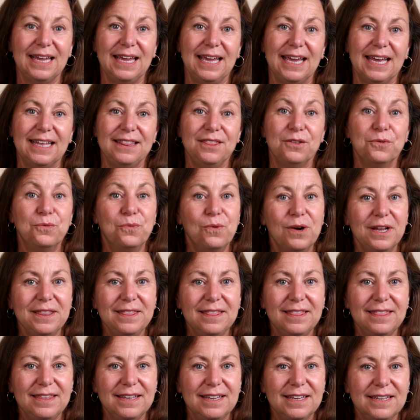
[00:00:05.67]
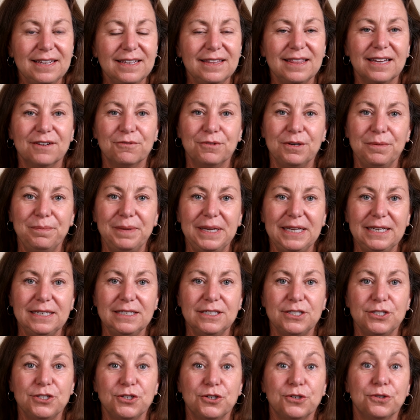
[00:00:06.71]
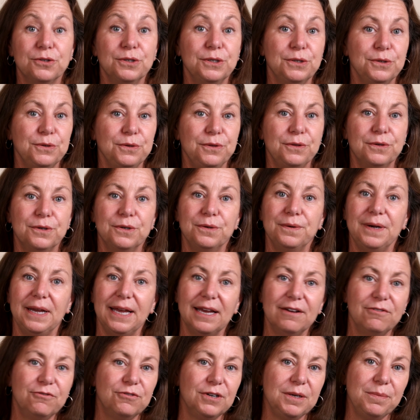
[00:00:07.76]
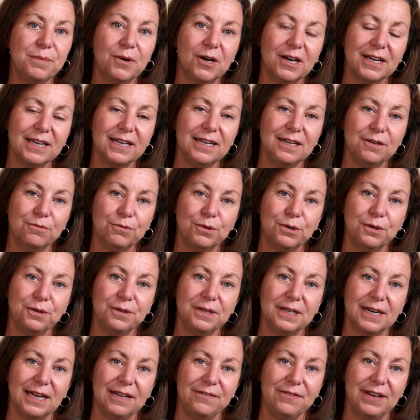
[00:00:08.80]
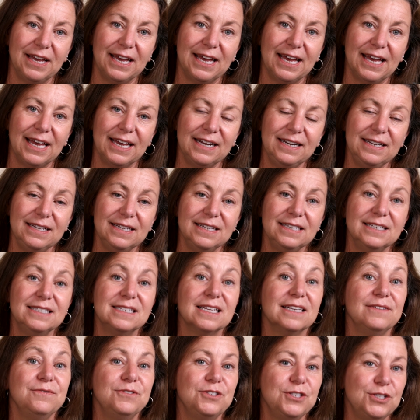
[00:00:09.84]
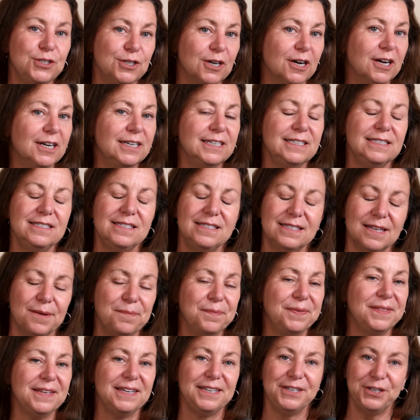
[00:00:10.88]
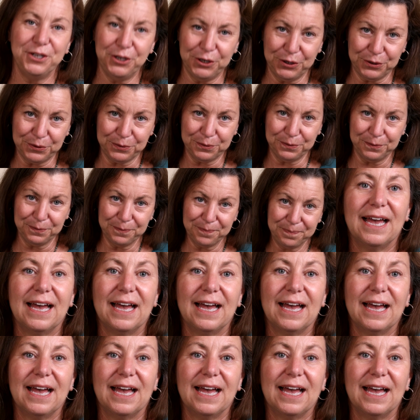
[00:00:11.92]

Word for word: And the one thing that remains true through every marketing role that I've had is I've started something new.